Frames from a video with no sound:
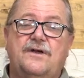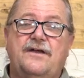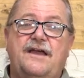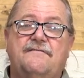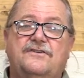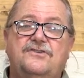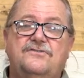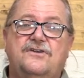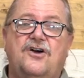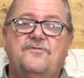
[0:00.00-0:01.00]
wherever you
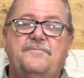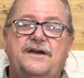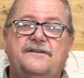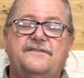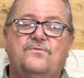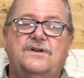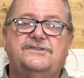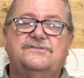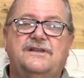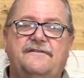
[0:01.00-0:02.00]
go better than
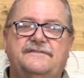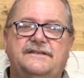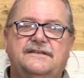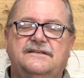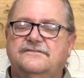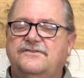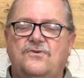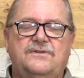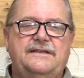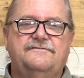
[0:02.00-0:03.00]
what you left it.
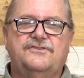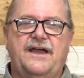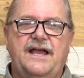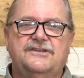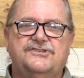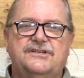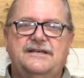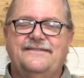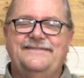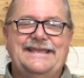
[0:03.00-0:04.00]
Don't leave trash.
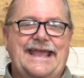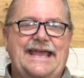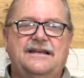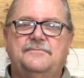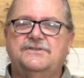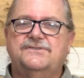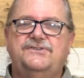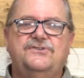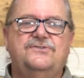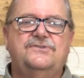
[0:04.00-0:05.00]
The animals
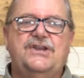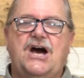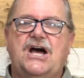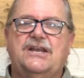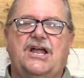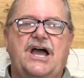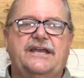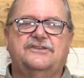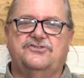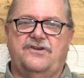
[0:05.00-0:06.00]
do not
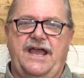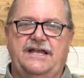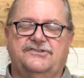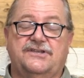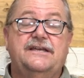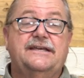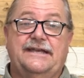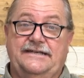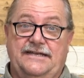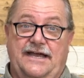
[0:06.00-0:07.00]
like trash,
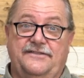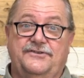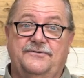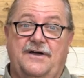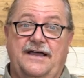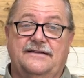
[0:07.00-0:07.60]
and neither do I.